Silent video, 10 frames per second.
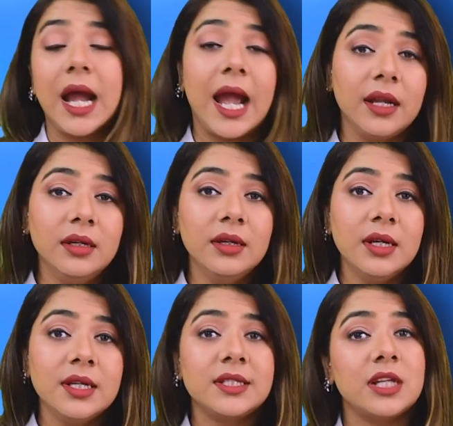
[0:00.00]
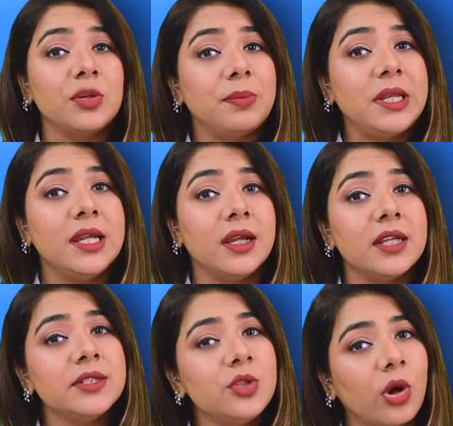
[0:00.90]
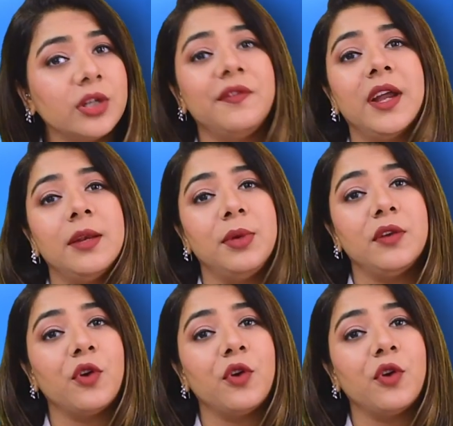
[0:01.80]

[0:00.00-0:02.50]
and such a plea is not available